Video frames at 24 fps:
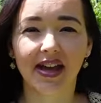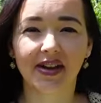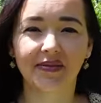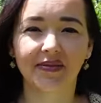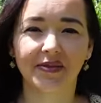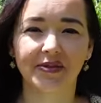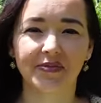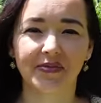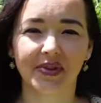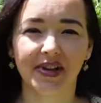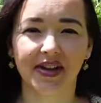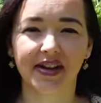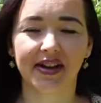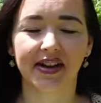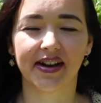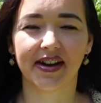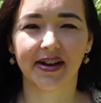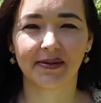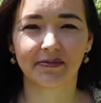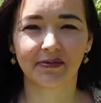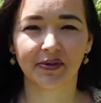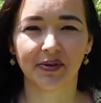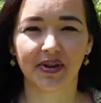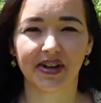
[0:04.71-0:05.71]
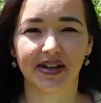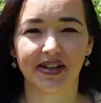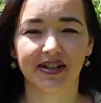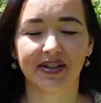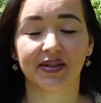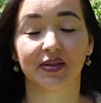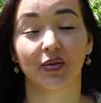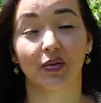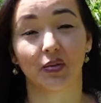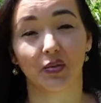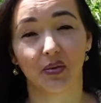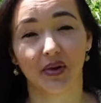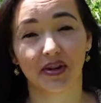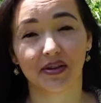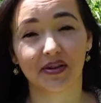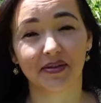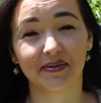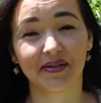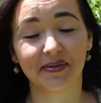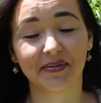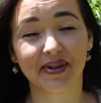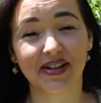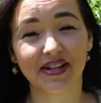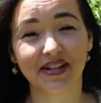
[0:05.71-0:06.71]
Hi everyone, I'm Kris.
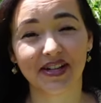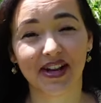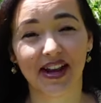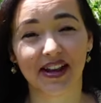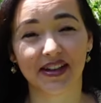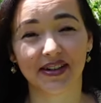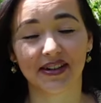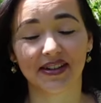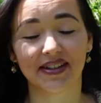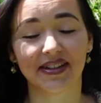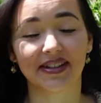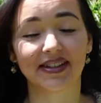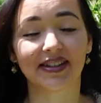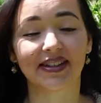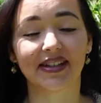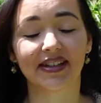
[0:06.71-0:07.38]
Welcome to my channel.